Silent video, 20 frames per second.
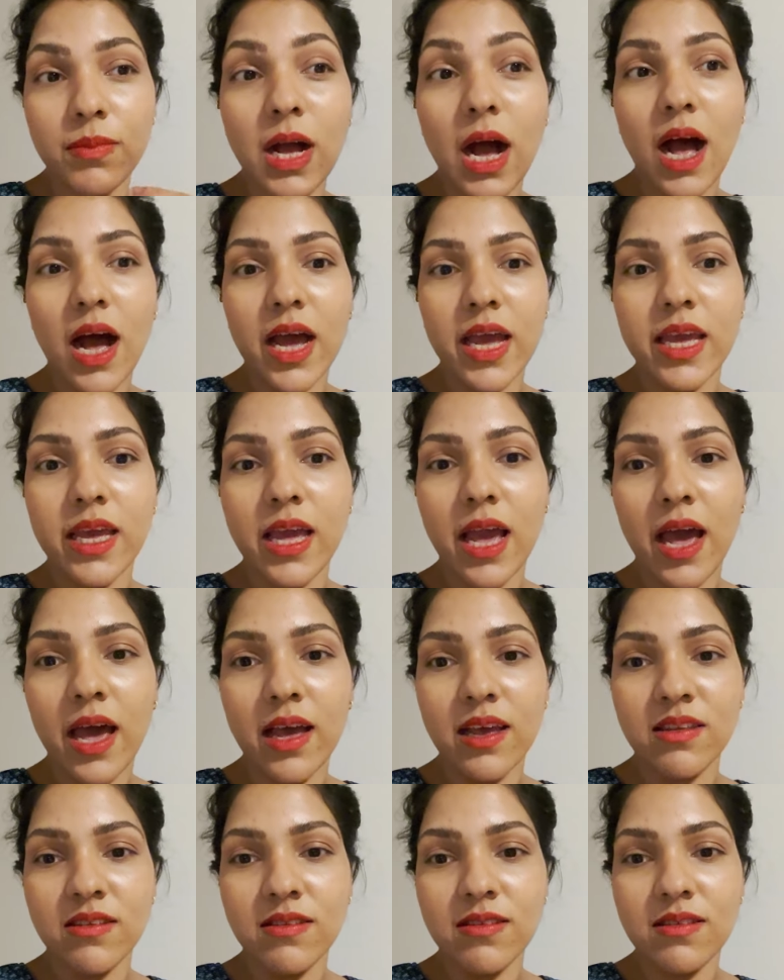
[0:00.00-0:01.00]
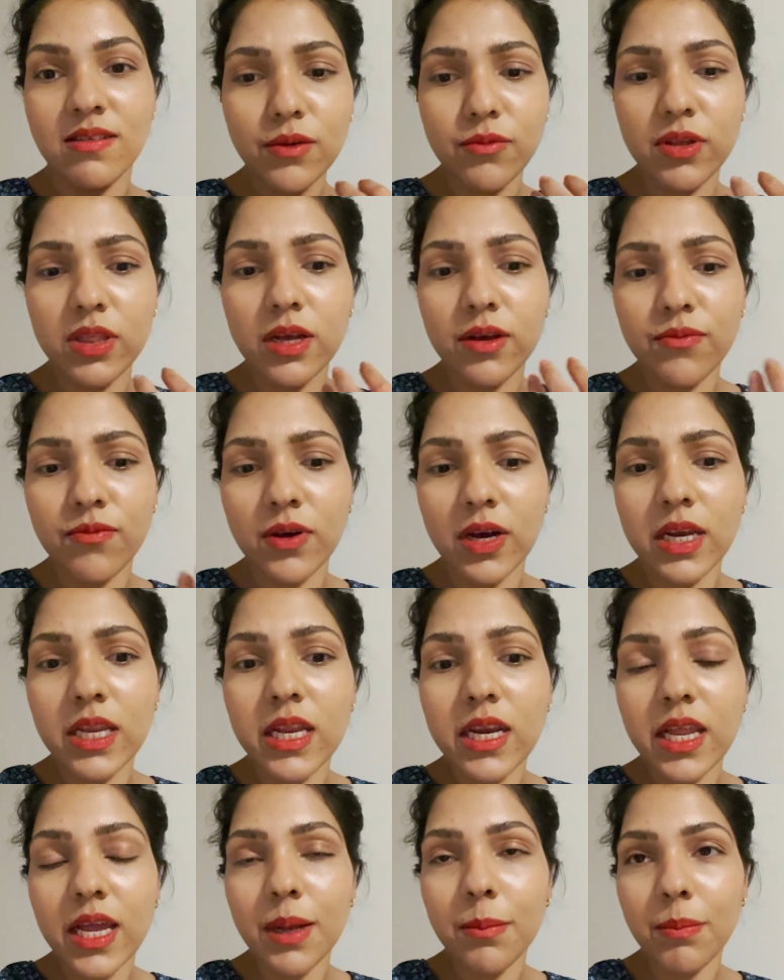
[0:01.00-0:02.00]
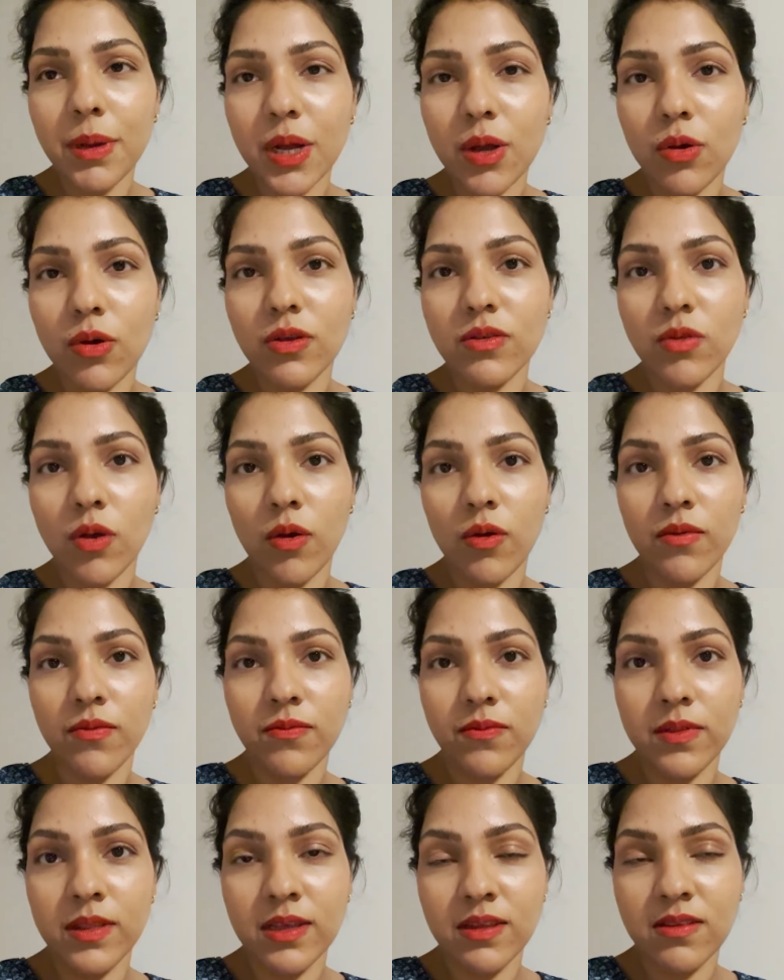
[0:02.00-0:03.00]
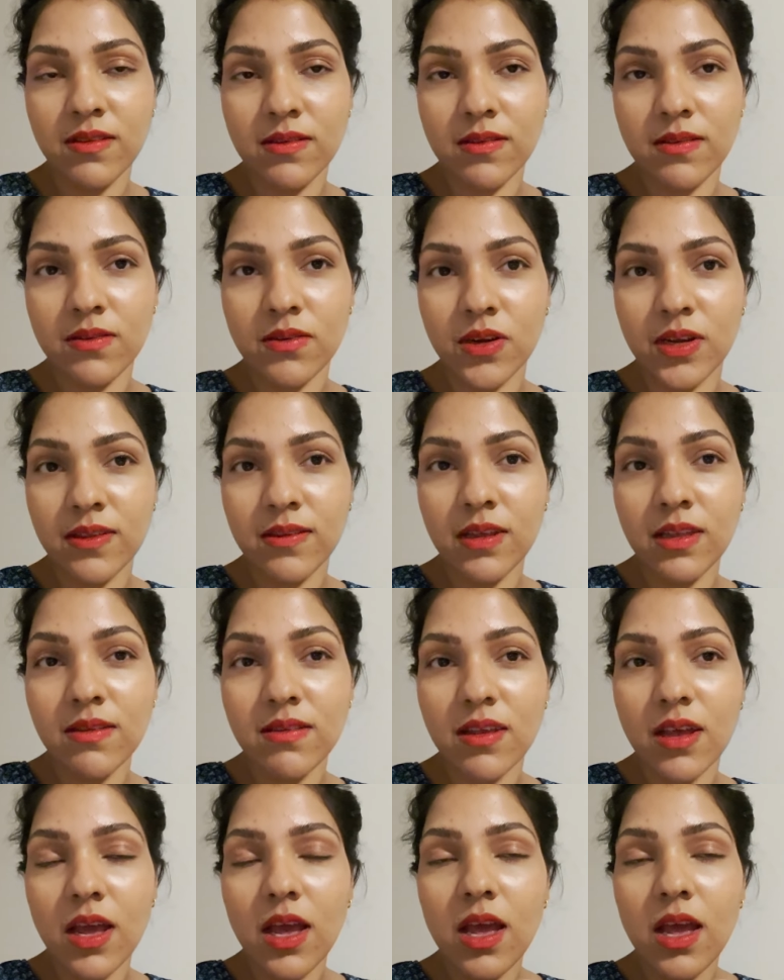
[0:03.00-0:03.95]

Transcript: guy as with a funny name because of this reasons.